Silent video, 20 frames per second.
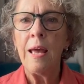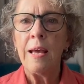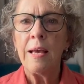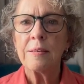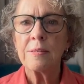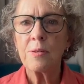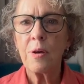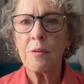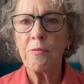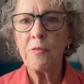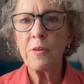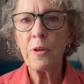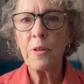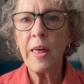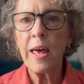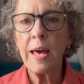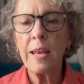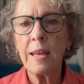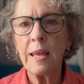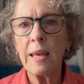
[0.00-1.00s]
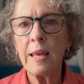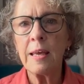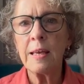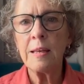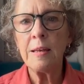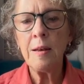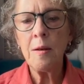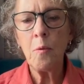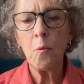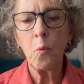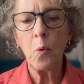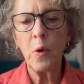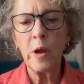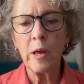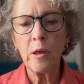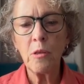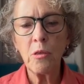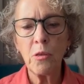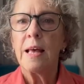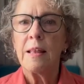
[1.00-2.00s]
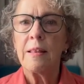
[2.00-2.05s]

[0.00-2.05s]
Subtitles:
So I fill that in with